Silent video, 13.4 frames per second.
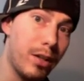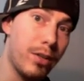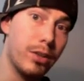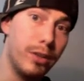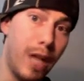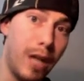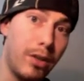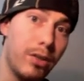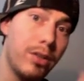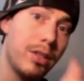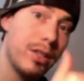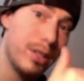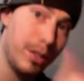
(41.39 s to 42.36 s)
The letter
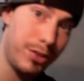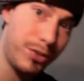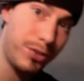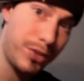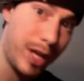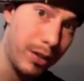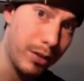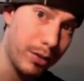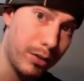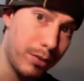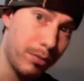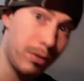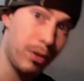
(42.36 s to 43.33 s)
is sent.
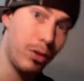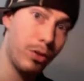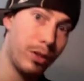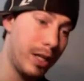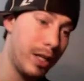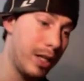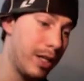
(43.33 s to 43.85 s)
Okay?